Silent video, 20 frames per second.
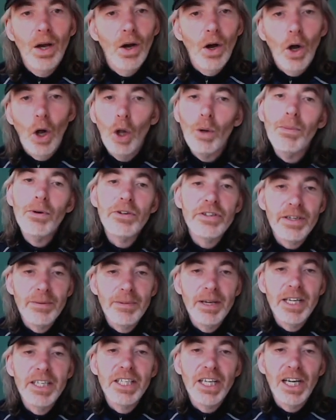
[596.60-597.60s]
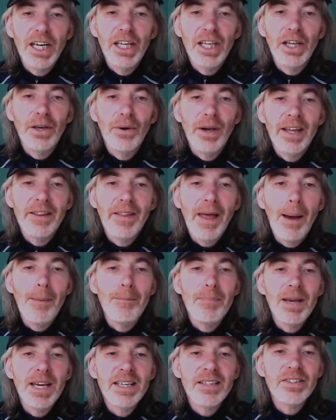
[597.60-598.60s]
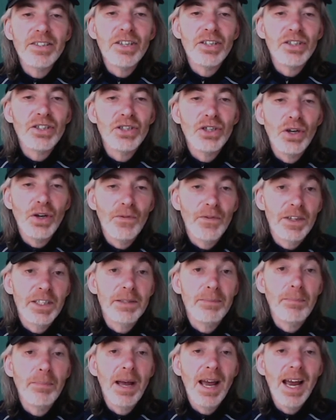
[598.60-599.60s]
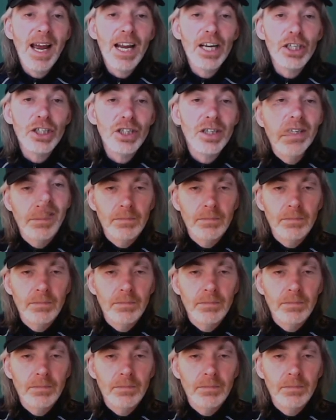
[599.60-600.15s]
Almost immediately you hit that mixed surface patch,